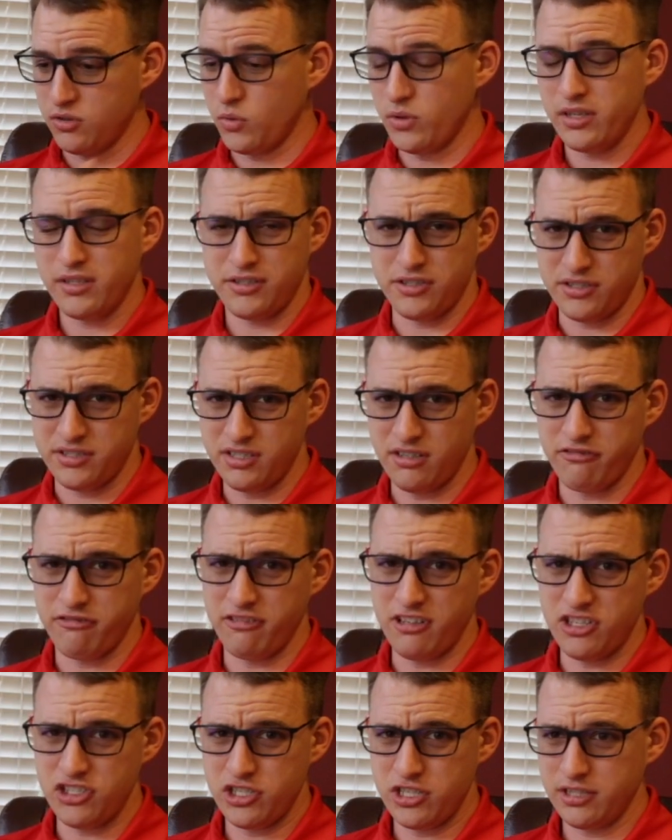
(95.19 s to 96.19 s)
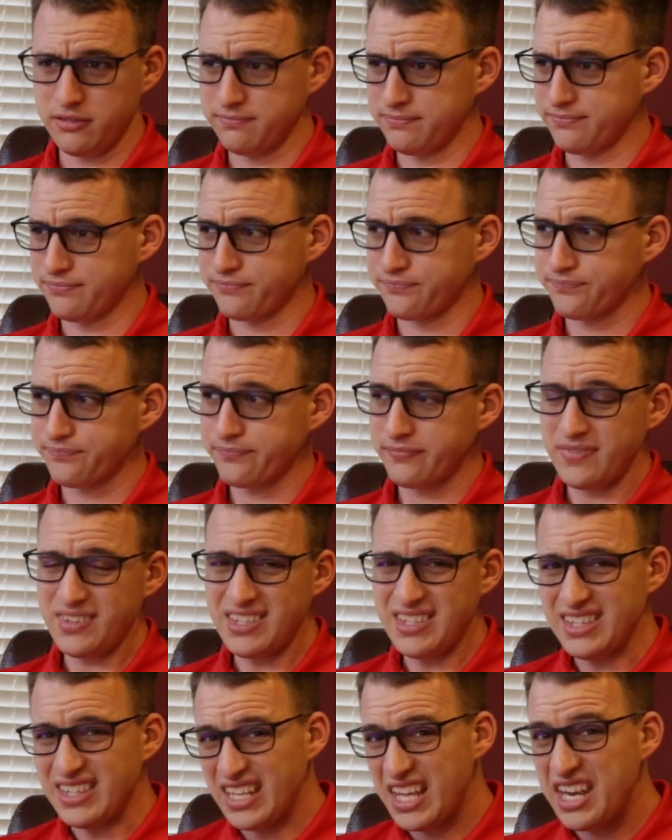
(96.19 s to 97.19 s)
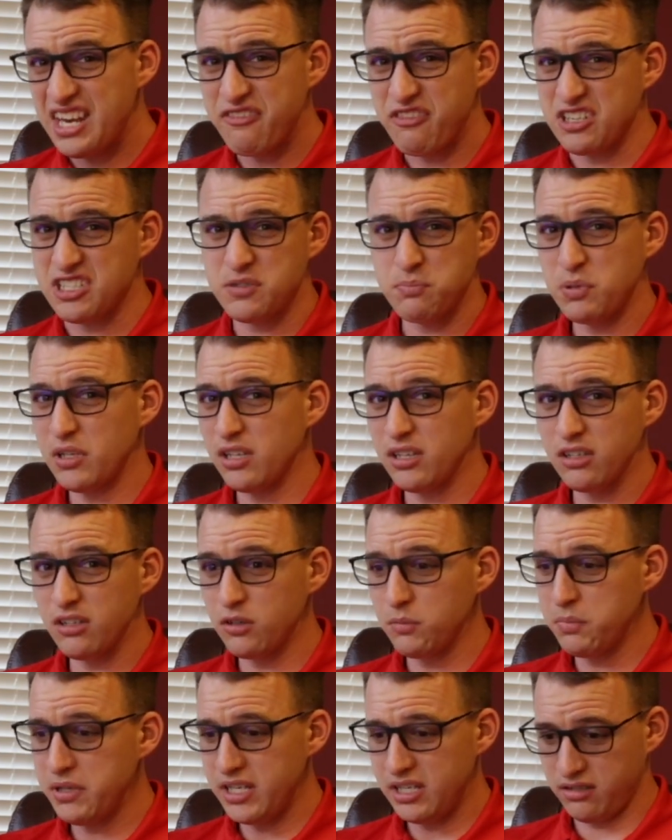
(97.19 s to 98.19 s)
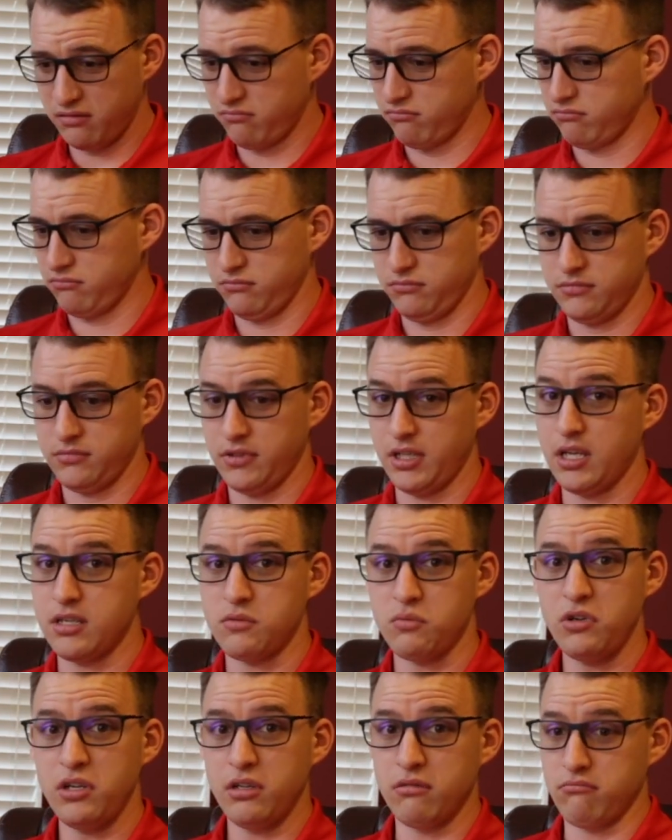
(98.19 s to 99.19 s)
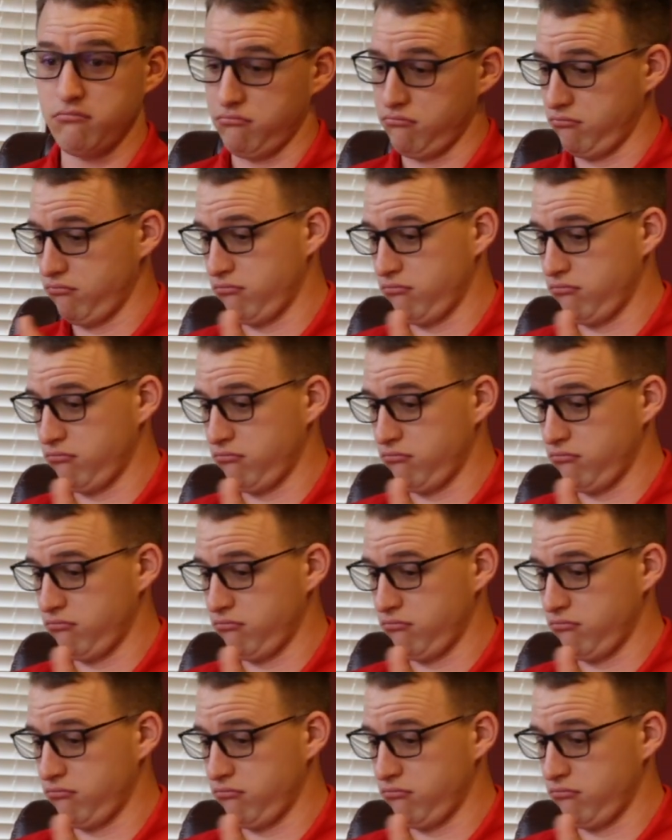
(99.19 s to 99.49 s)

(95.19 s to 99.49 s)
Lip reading: Toilets are self-flushing, and if you spill a little bit, guess what?